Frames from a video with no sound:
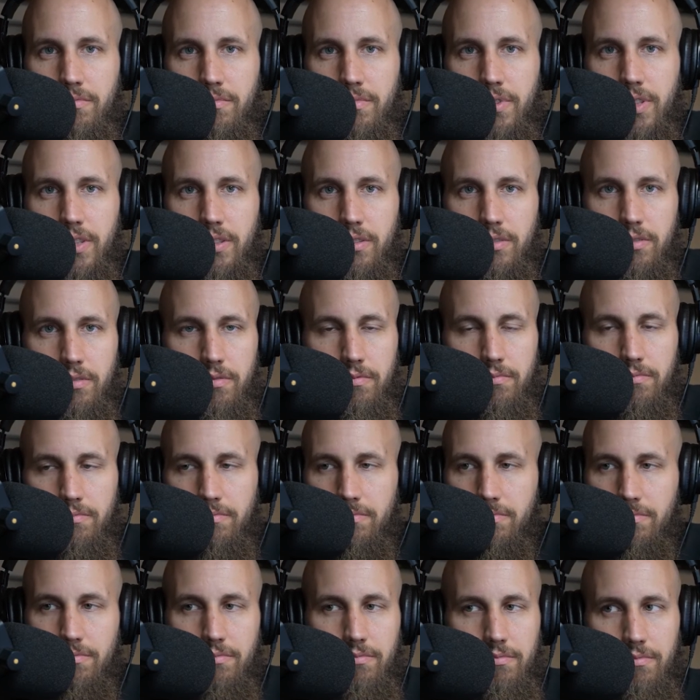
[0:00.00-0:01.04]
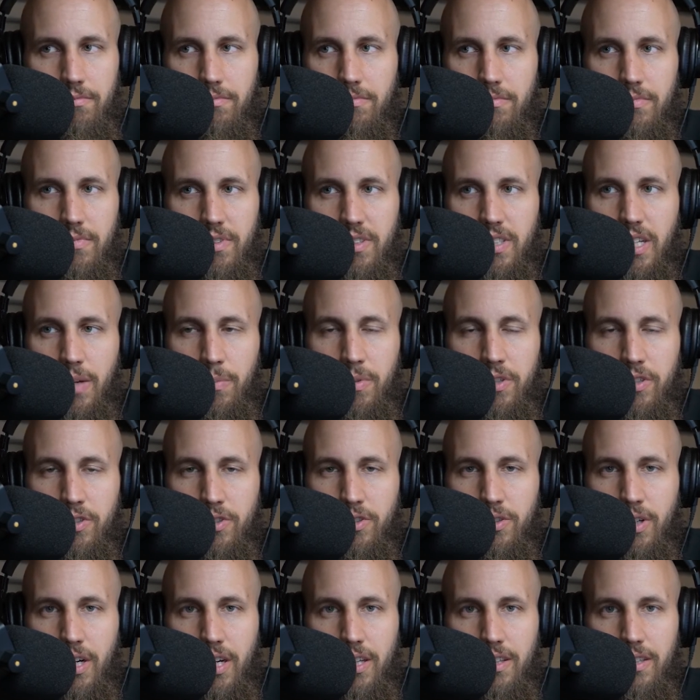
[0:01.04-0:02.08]
to
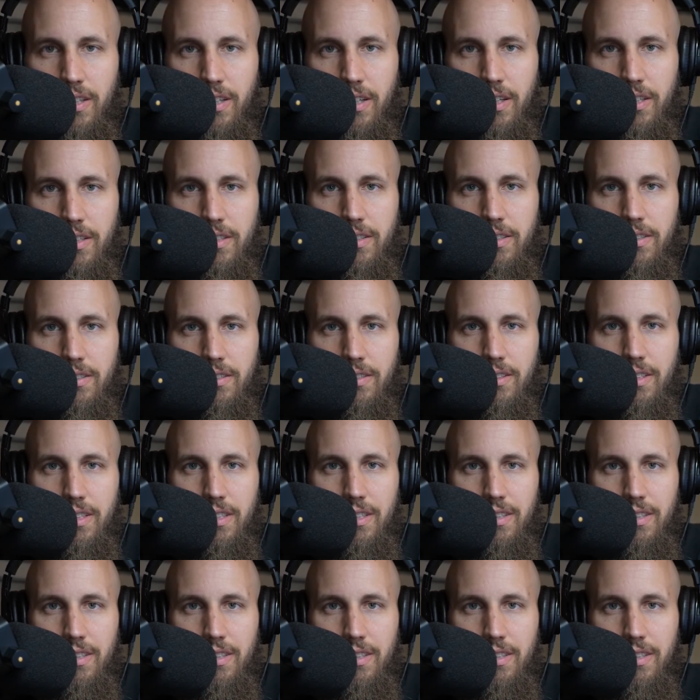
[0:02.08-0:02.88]
demonstrate that